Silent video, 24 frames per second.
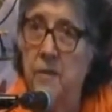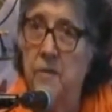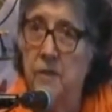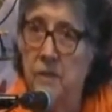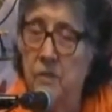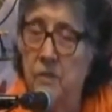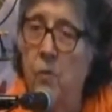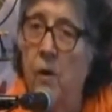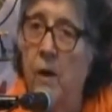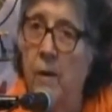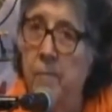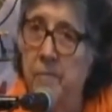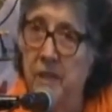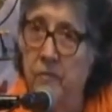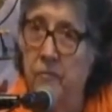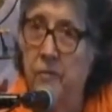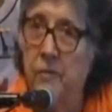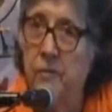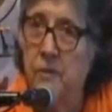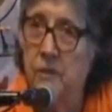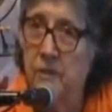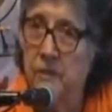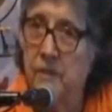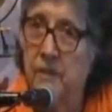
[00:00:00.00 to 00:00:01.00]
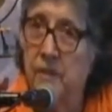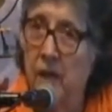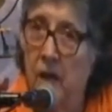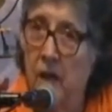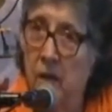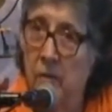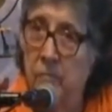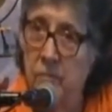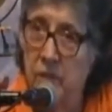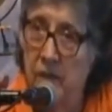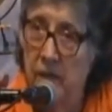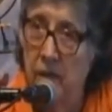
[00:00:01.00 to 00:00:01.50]
Swami first
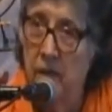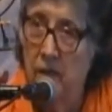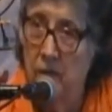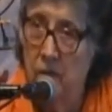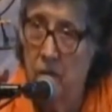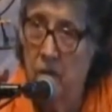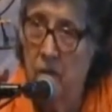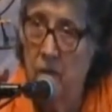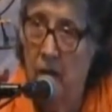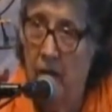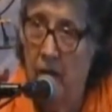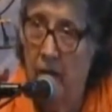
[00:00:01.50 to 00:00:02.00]
come here,